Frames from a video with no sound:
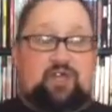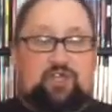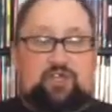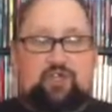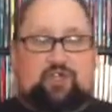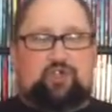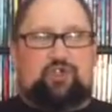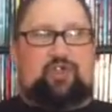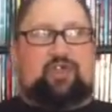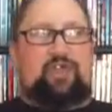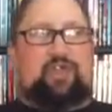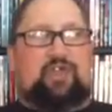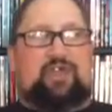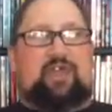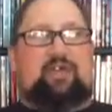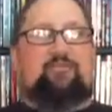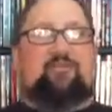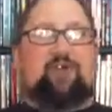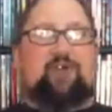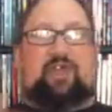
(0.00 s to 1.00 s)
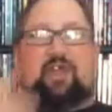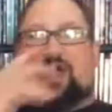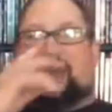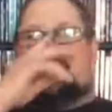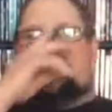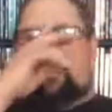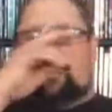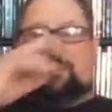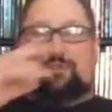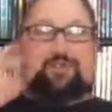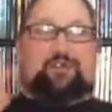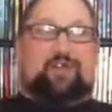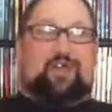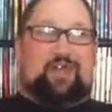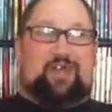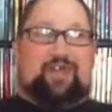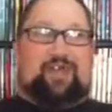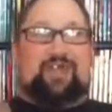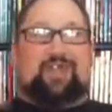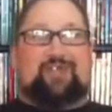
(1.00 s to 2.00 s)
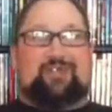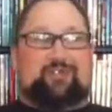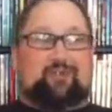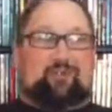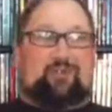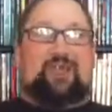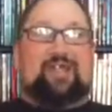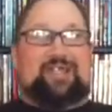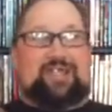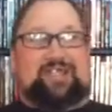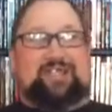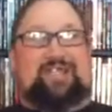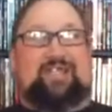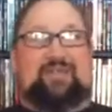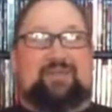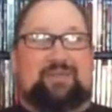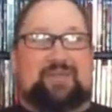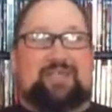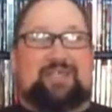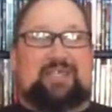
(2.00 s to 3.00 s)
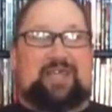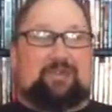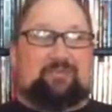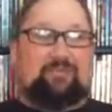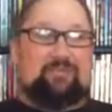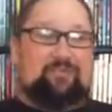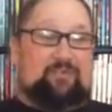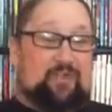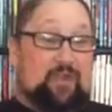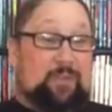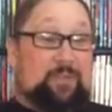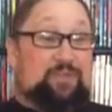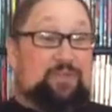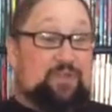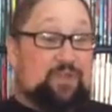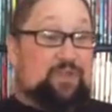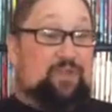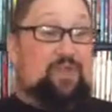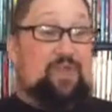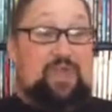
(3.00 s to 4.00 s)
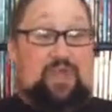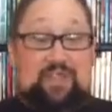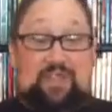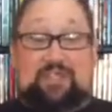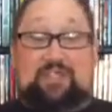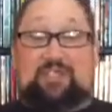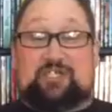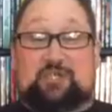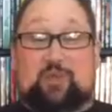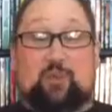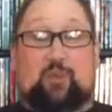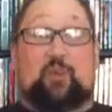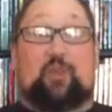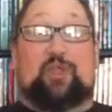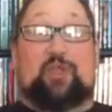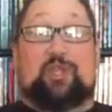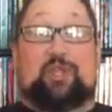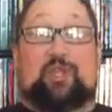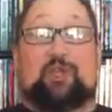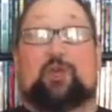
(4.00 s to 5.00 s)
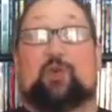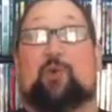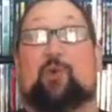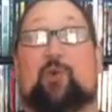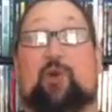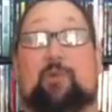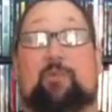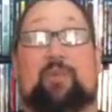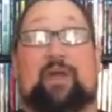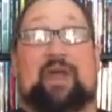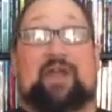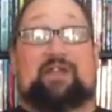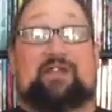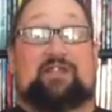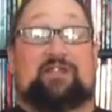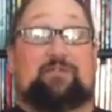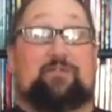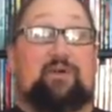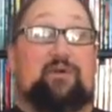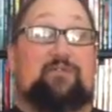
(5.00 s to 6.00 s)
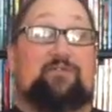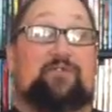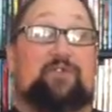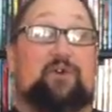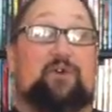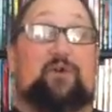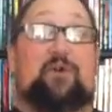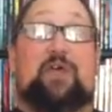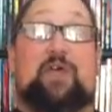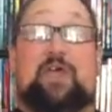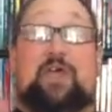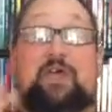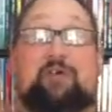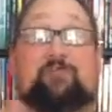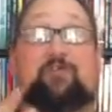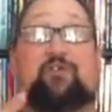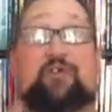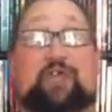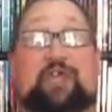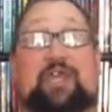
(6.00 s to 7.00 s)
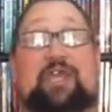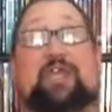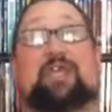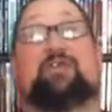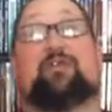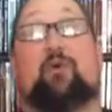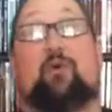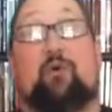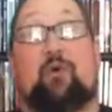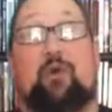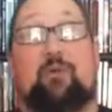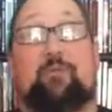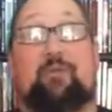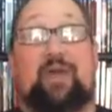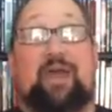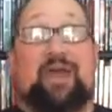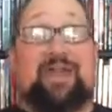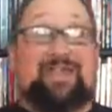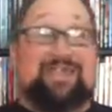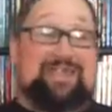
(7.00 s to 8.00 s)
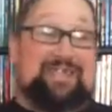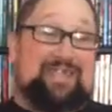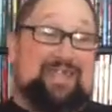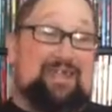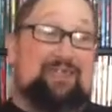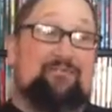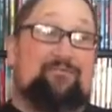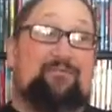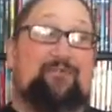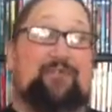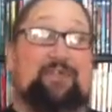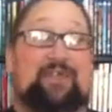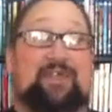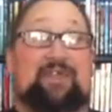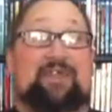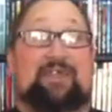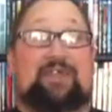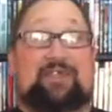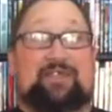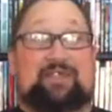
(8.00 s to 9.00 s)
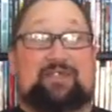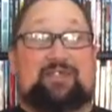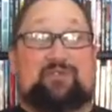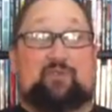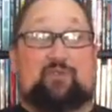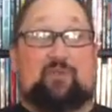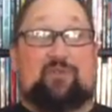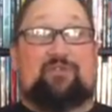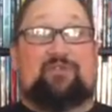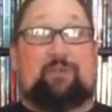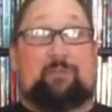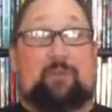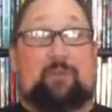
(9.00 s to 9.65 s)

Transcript: Usually they give you a lot of those like directed DVD type of films. So this is a really good horror pack this month. So if you're getting the horror pack, definitely this is worth